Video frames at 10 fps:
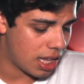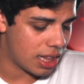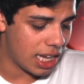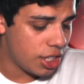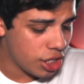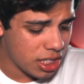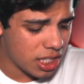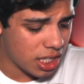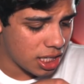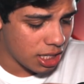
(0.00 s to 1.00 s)
they
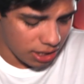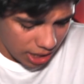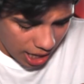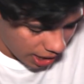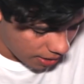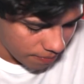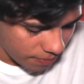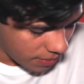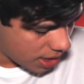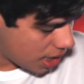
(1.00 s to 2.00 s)
just like,
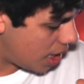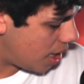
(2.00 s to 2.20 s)
see?